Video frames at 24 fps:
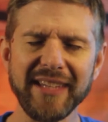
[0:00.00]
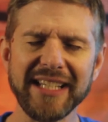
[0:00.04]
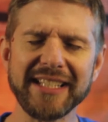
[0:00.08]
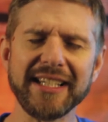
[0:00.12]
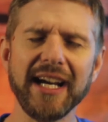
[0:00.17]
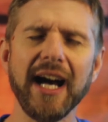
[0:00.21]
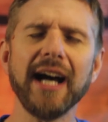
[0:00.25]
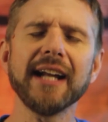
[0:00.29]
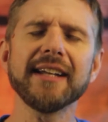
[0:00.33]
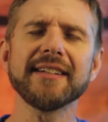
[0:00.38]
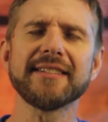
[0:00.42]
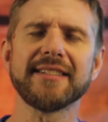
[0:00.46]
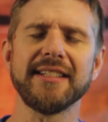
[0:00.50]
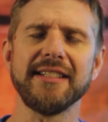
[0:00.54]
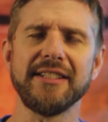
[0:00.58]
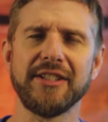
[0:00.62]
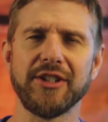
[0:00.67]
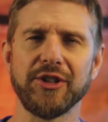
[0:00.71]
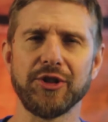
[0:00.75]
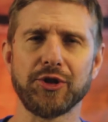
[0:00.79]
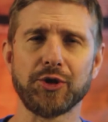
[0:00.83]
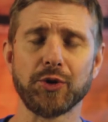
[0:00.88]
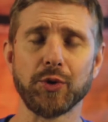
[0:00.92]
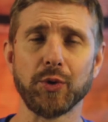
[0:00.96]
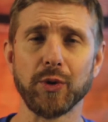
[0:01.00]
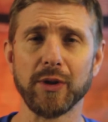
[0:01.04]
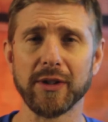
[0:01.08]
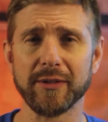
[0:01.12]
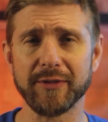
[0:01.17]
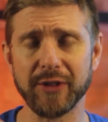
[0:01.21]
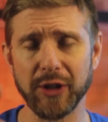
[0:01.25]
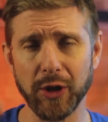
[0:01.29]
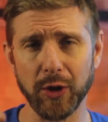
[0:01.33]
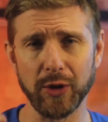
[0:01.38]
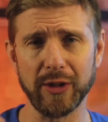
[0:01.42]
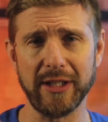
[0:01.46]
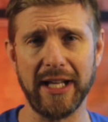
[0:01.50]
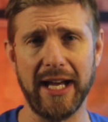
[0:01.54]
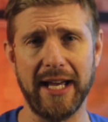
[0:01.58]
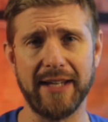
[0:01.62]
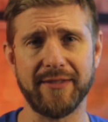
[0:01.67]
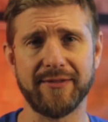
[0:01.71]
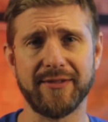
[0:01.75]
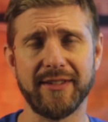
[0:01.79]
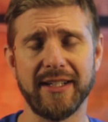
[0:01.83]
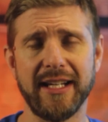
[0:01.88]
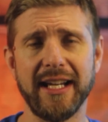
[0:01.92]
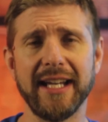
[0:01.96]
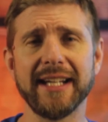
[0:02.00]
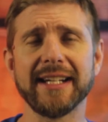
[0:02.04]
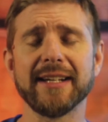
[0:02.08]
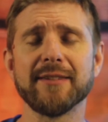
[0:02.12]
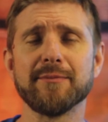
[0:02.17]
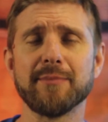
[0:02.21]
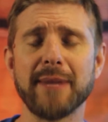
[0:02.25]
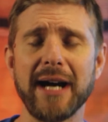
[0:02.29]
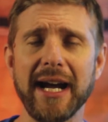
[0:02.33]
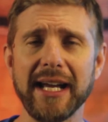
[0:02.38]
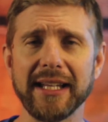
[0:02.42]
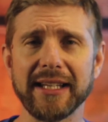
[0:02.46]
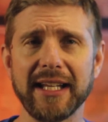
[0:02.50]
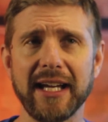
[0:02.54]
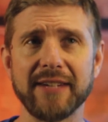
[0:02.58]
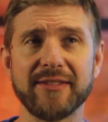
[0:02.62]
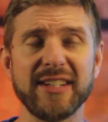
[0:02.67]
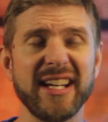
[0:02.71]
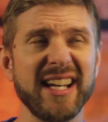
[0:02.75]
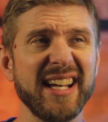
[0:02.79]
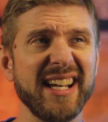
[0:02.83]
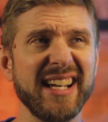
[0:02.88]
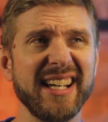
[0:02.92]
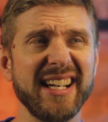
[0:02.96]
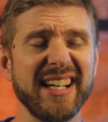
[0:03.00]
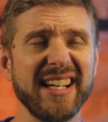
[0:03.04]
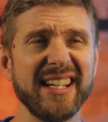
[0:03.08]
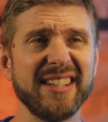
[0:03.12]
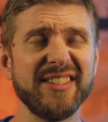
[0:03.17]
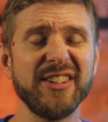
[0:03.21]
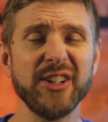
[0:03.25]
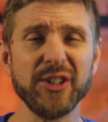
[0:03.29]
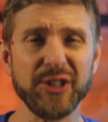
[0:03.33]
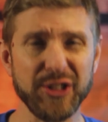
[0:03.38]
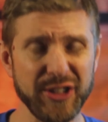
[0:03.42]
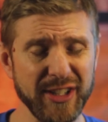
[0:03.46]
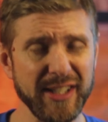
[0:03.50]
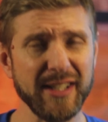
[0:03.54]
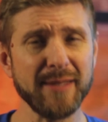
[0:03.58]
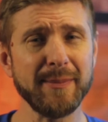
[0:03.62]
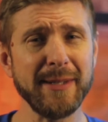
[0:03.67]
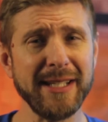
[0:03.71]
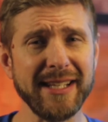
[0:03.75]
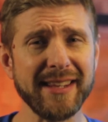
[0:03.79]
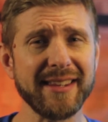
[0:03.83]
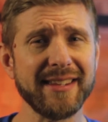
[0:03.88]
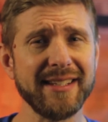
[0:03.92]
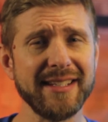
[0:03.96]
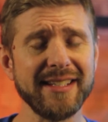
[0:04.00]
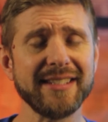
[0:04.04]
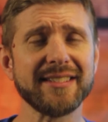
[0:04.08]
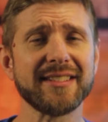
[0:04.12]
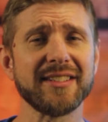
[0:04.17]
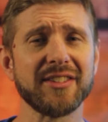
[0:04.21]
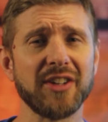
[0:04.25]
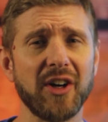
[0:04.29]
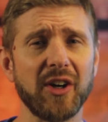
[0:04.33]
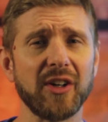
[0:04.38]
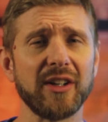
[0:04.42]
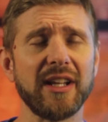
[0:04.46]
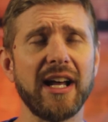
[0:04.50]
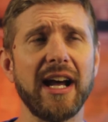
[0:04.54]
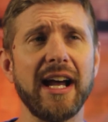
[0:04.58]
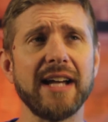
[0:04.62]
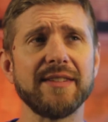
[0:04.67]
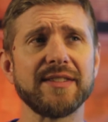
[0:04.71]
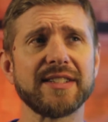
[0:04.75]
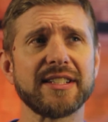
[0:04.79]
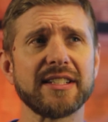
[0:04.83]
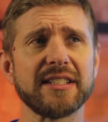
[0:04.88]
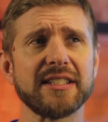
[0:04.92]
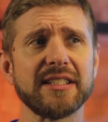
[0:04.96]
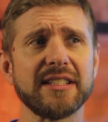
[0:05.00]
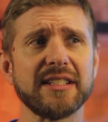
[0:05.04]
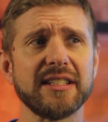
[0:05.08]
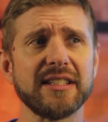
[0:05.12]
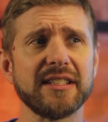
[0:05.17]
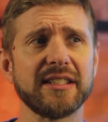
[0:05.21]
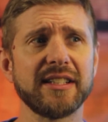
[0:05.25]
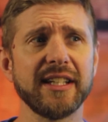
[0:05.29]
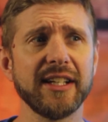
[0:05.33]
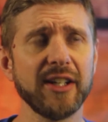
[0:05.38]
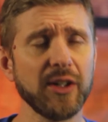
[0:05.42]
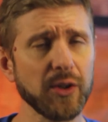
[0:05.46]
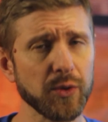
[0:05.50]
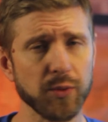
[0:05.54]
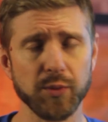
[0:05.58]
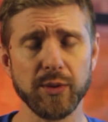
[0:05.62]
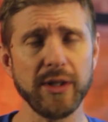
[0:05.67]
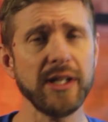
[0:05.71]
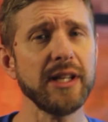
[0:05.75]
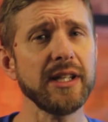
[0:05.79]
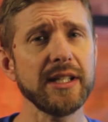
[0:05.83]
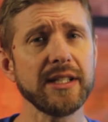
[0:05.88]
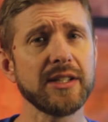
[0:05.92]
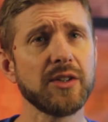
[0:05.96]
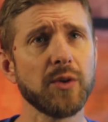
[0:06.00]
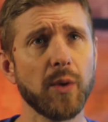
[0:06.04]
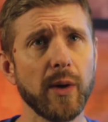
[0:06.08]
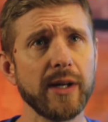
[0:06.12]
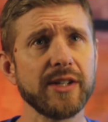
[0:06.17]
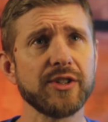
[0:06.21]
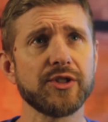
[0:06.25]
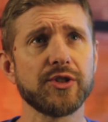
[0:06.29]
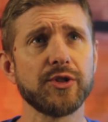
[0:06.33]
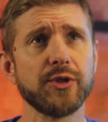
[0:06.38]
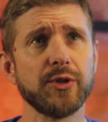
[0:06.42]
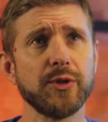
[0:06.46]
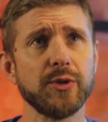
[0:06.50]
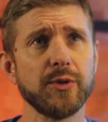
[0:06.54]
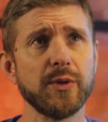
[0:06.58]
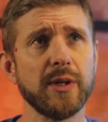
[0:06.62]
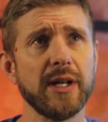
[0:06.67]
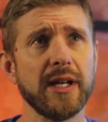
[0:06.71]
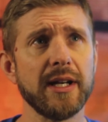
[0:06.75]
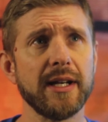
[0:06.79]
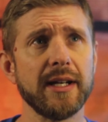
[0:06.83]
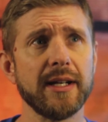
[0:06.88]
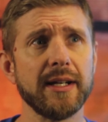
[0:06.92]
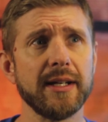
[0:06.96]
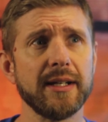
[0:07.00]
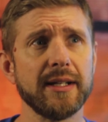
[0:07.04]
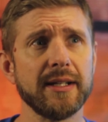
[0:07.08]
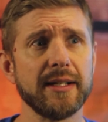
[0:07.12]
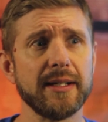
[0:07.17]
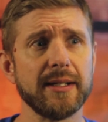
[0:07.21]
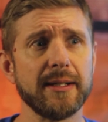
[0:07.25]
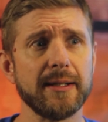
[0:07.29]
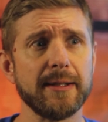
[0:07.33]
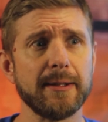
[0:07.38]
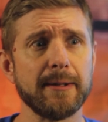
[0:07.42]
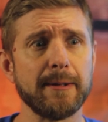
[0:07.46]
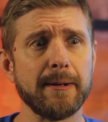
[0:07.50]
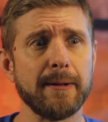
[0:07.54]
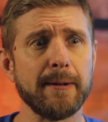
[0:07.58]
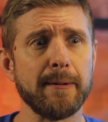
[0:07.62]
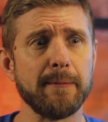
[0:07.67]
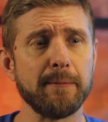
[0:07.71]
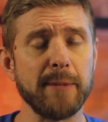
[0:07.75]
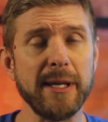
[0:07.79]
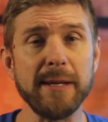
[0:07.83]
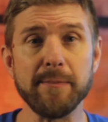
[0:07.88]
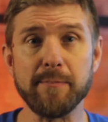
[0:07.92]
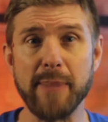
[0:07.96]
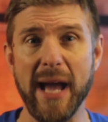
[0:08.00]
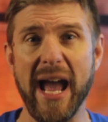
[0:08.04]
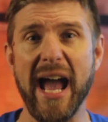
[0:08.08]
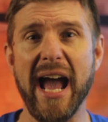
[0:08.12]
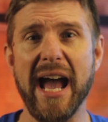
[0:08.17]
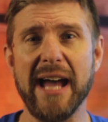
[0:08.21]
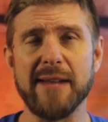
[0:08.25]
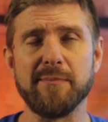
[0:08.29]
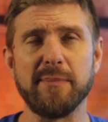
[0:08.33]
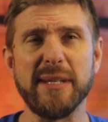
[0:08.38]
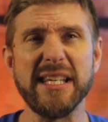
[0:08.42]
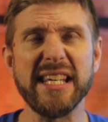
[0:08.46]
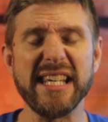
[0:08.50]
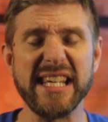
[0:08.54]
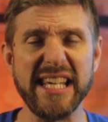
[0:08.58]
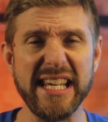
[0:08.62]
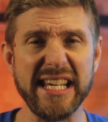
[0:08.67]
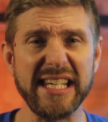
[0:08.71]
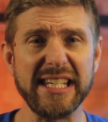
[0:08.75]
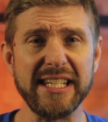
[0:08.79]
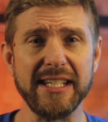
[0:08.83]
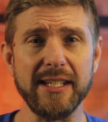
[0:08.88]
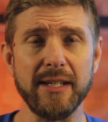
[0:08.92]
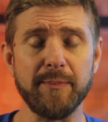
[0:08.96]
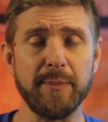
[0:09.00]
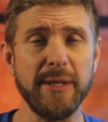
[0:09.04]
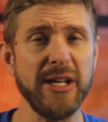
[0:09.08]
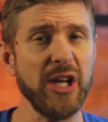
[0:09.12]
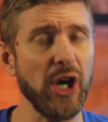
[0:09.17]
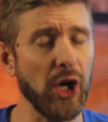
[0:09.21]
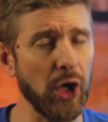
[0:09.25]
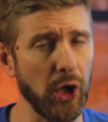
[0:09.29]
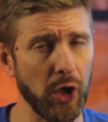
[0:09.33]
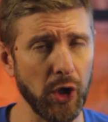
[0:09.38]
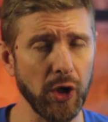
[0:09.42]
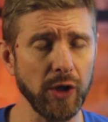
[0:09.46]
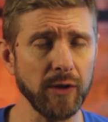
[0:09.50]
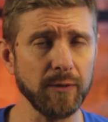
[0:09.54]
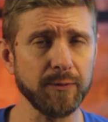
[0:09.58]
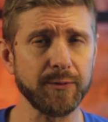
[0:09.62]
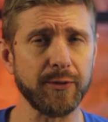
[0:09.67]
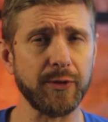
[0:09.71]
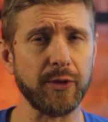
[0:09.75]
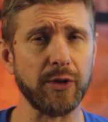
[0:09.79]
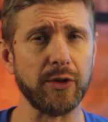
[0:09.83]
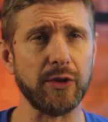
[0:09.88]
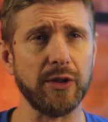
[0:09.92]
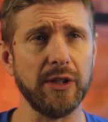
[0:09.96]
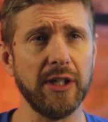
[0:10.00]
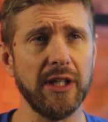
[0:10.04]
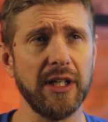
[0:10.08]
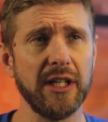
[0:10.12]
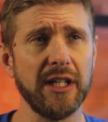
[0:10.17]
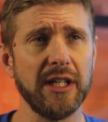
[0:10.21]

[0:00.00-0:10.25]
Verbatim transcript: God is in control of your life and of my life there's going to be things in our lives that are really going to be bad, be icky, be hurtful.